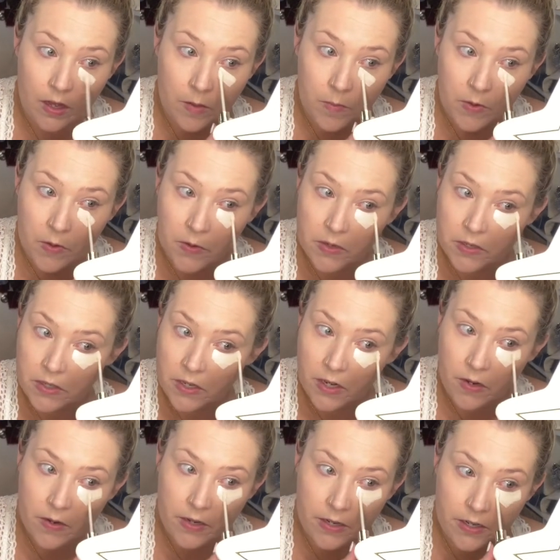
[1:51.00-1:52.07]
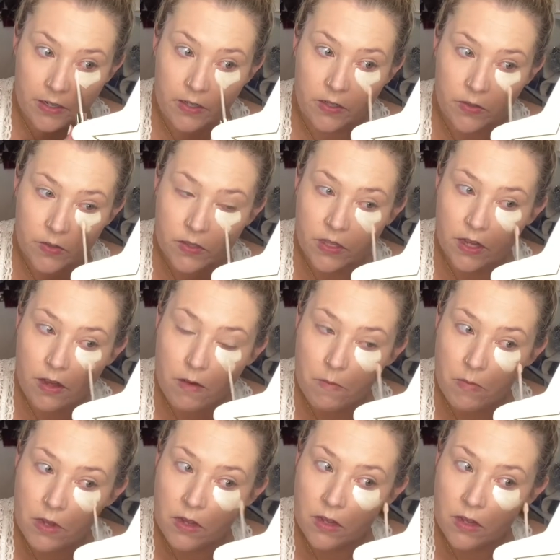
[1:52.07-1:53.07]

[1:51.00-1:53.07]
going to go ahead and use them.